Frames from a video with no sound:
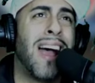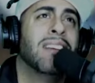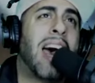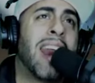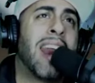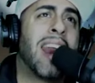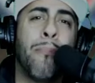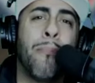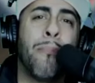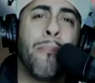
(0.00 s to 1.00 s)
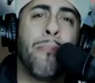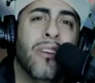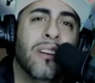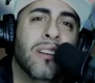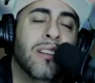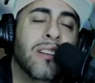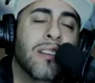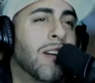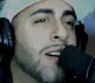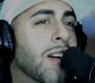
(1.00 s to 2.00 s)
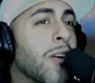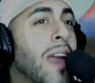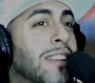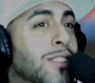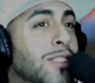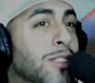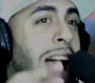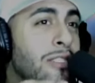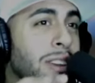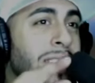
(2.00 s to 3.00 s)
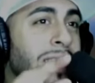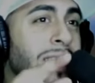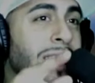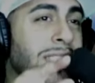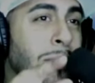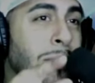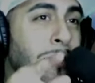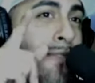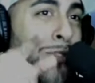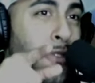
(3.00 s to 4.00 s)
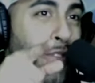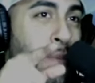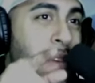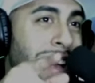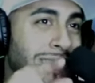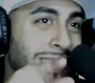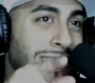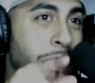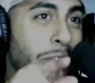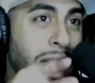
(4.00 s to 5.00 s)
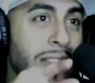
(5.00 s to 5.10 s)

Tan rápido. Okay, so now you're going to give me some of that food from yesterday, right?